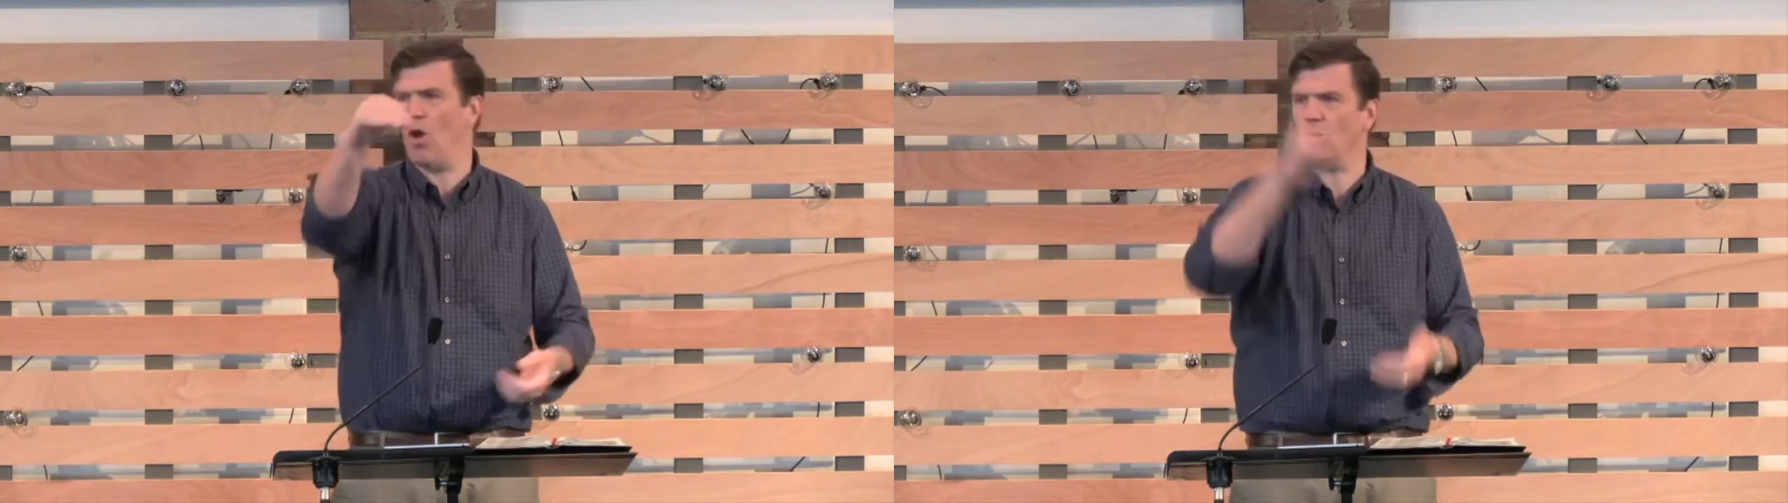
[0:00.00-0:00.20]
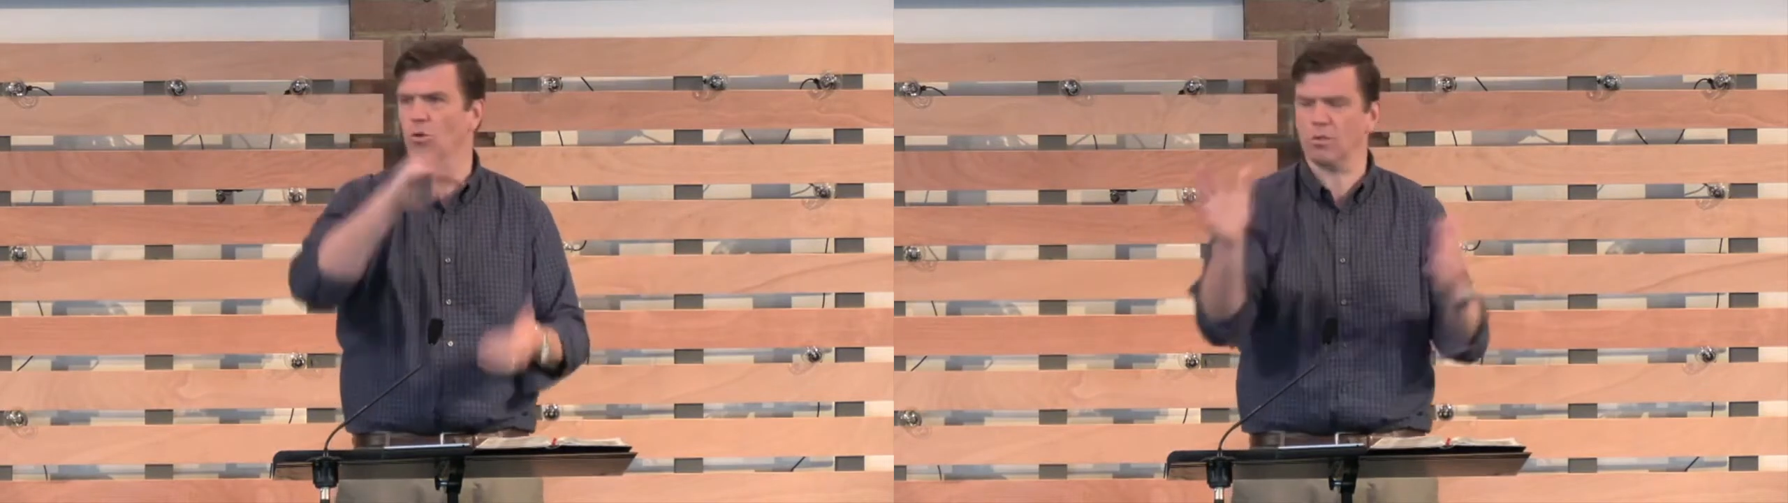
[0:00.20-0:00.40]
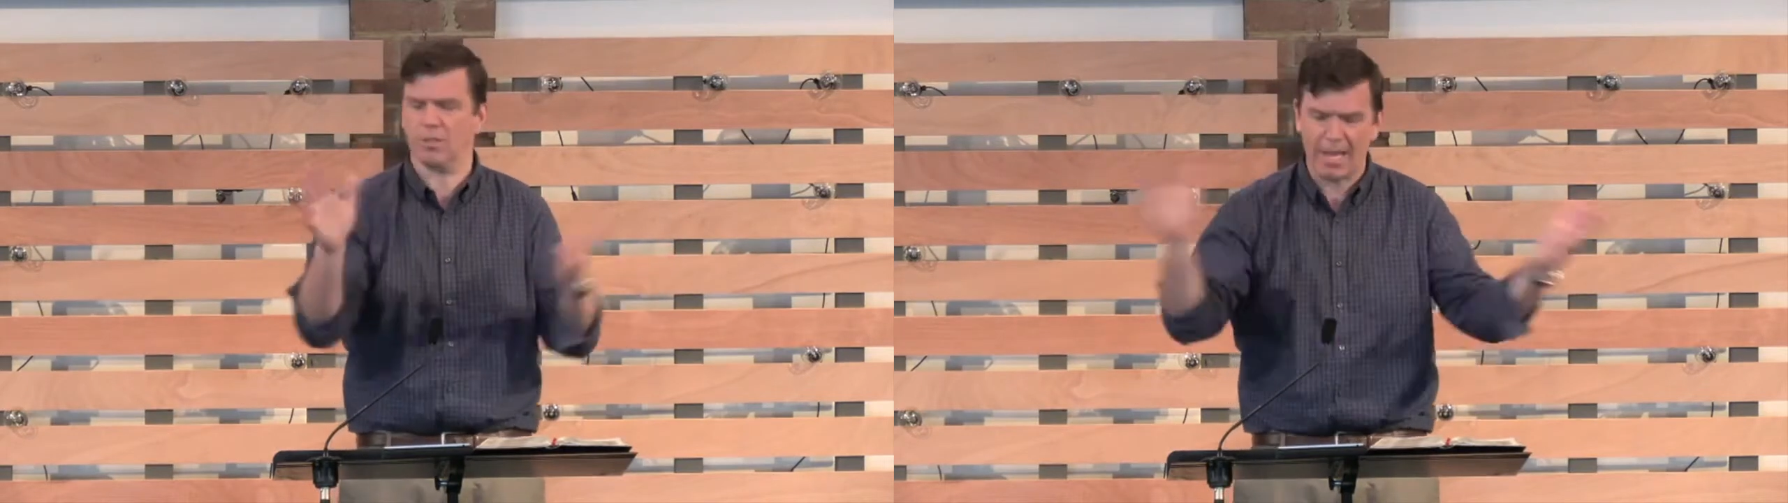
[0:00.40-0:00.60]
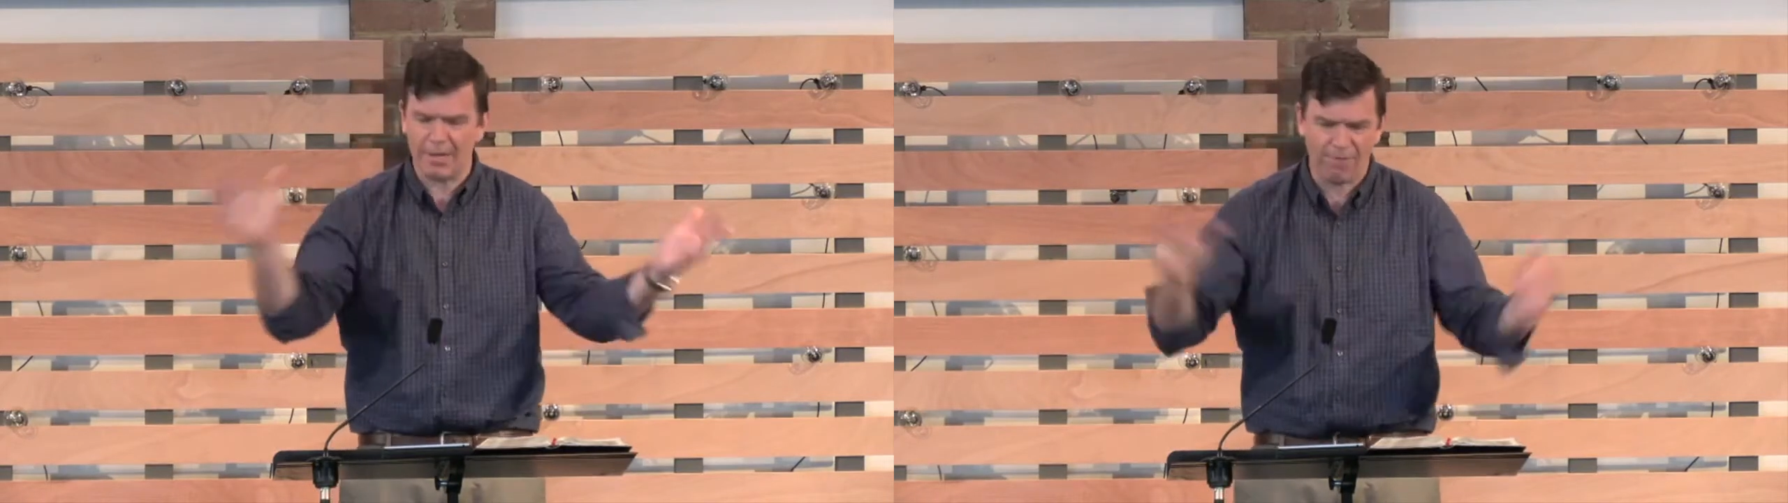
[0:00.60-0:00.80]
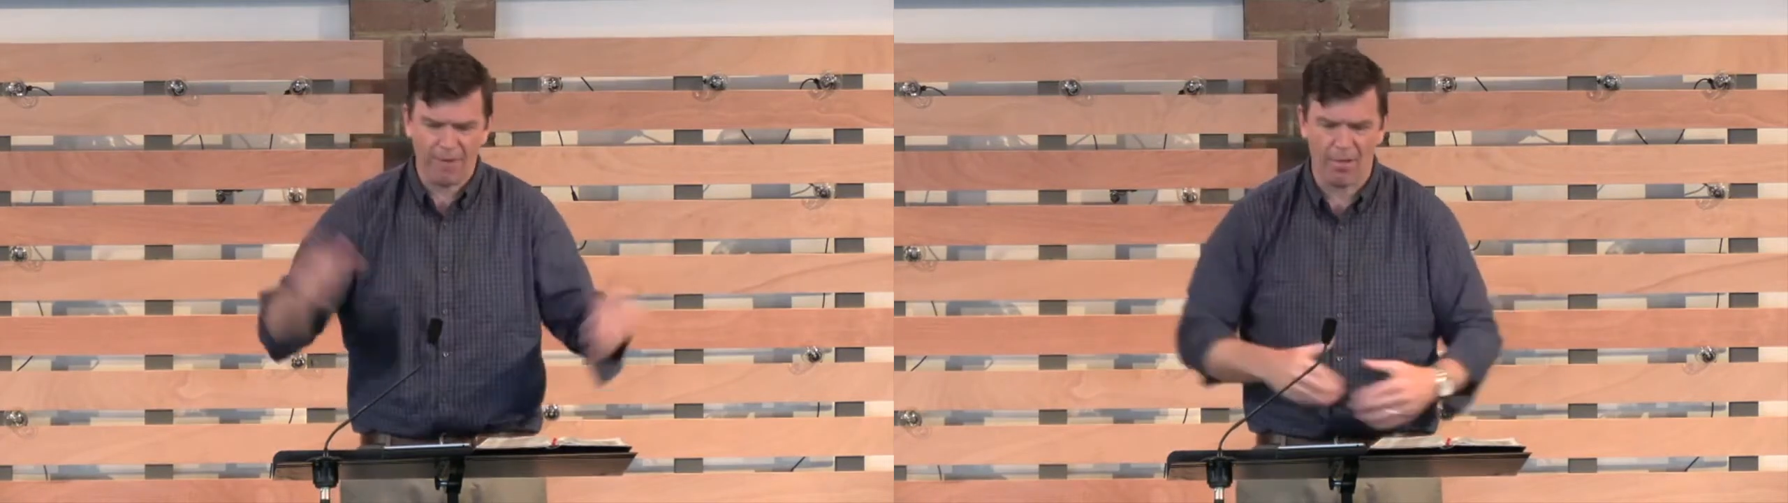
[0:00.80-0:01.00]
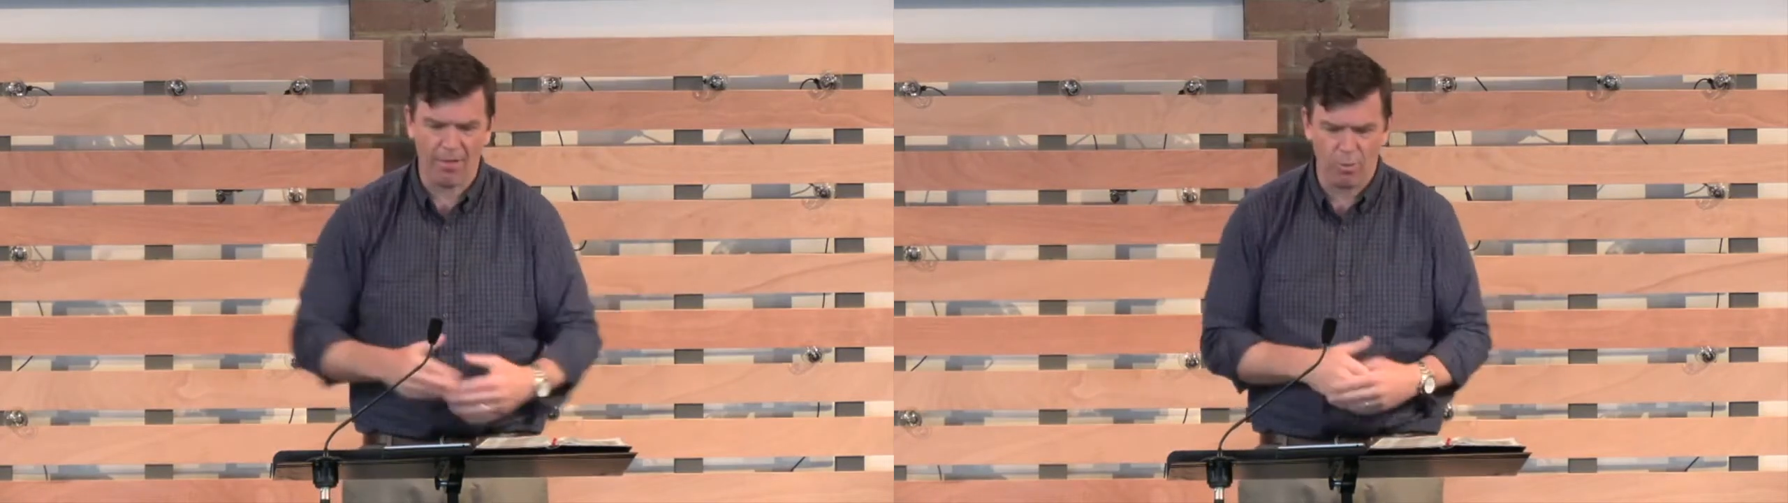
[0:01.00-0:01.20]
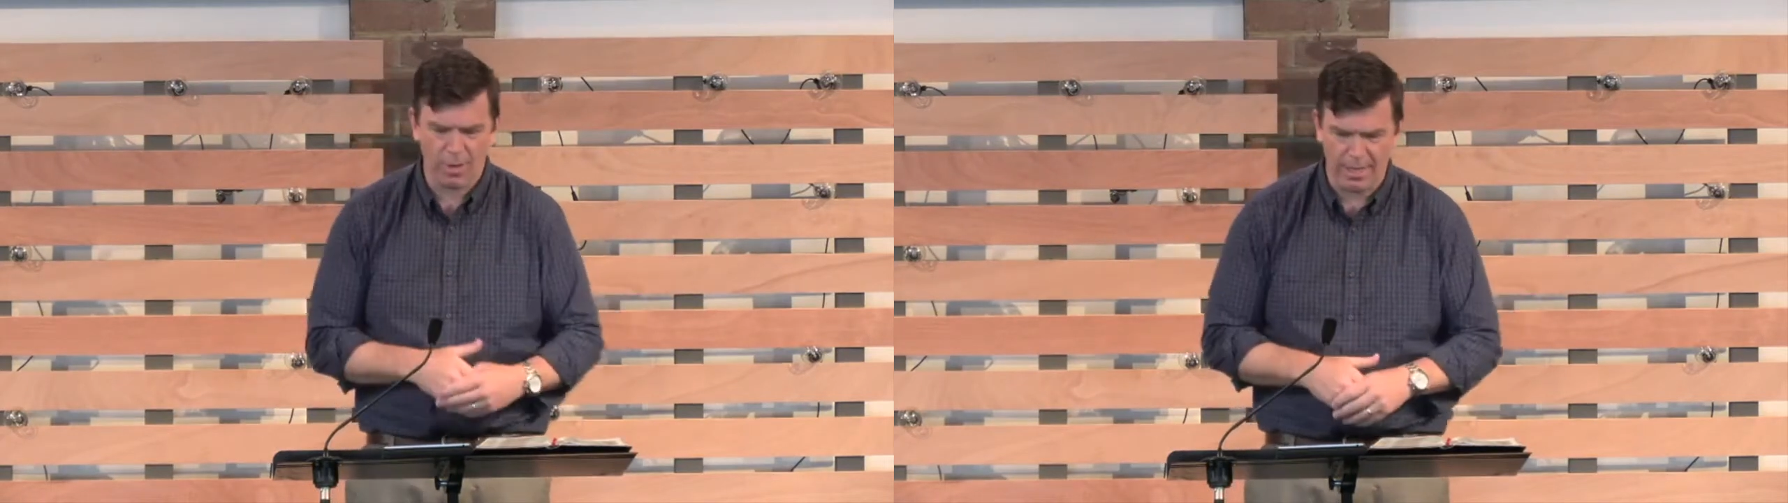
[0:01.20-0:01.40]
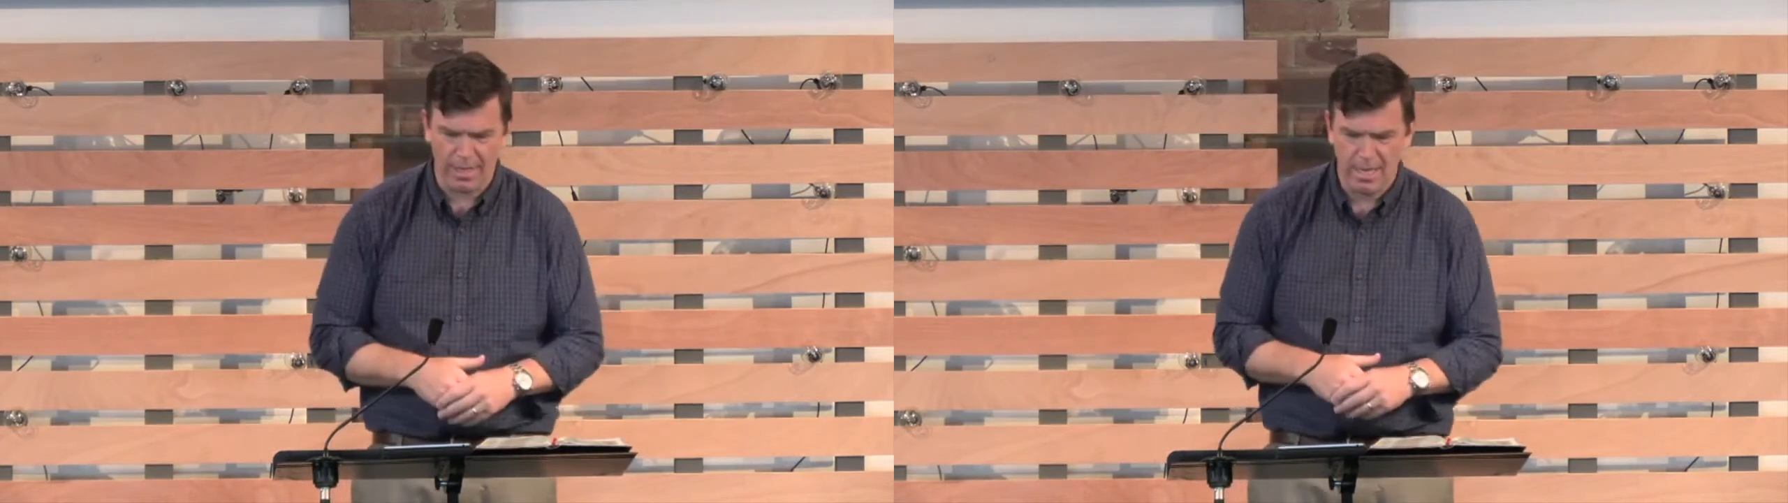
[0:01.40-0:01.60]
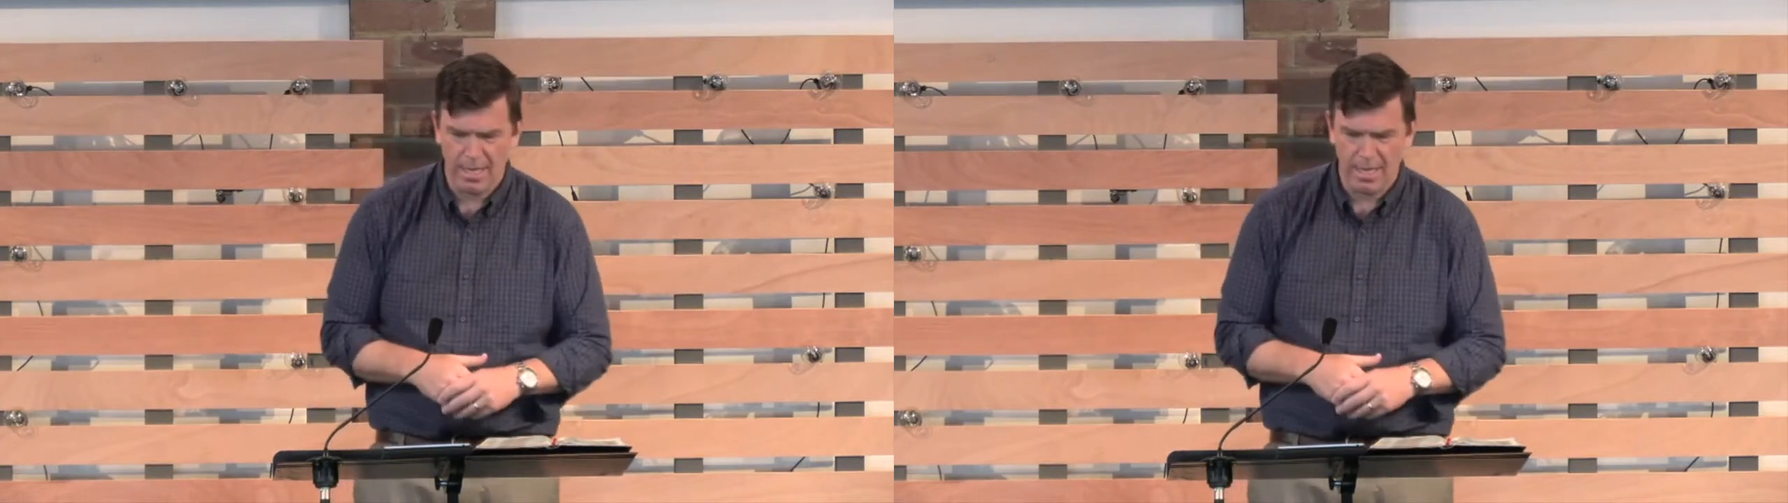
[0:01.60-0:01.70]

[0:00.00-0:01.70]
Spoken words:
uncle slash father, really,